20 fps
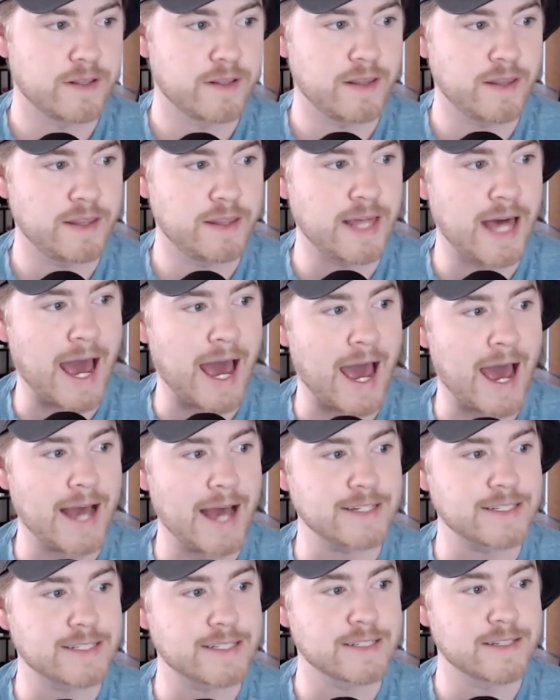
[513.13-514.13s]

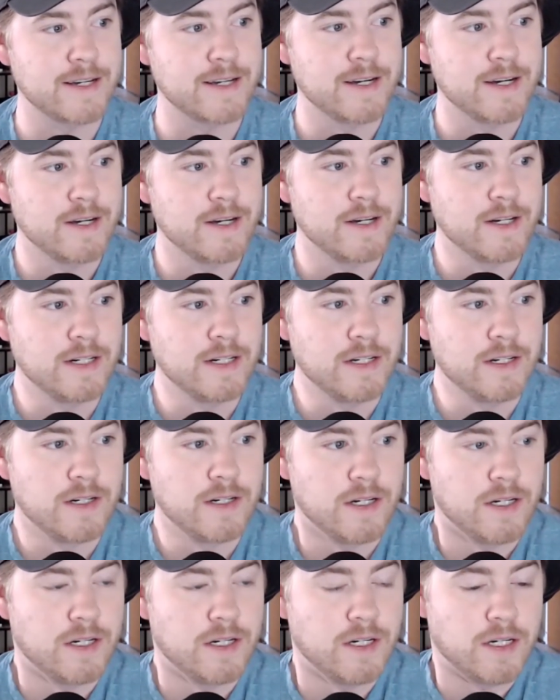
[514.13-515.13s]
that
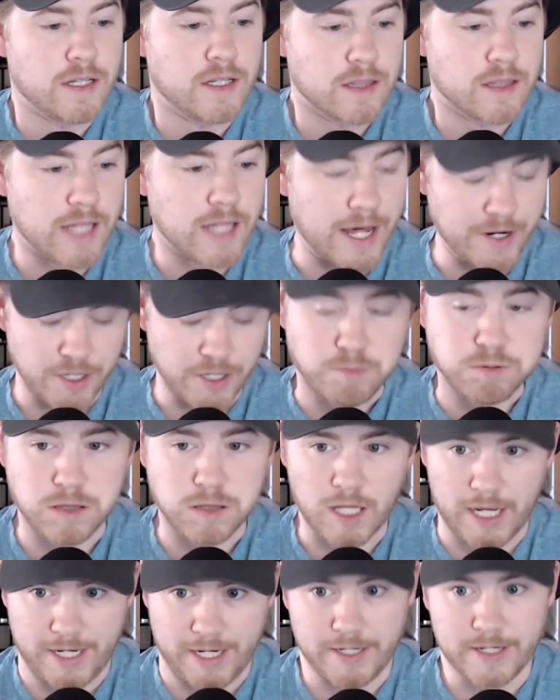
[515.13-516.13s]
Leonard
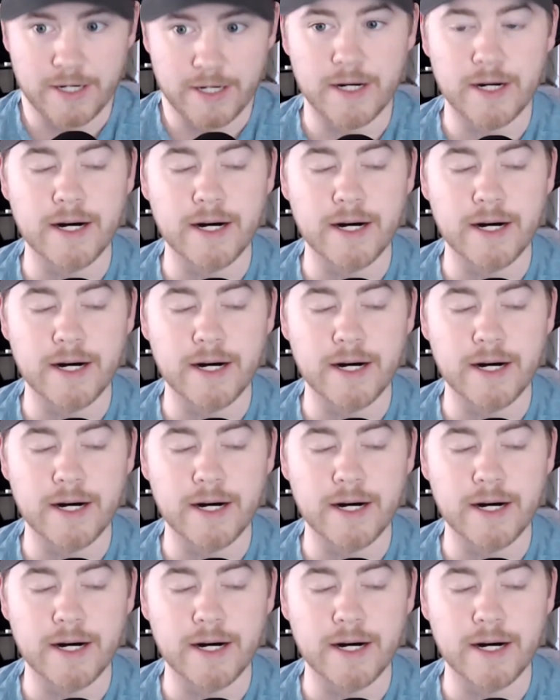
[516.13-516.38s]
played,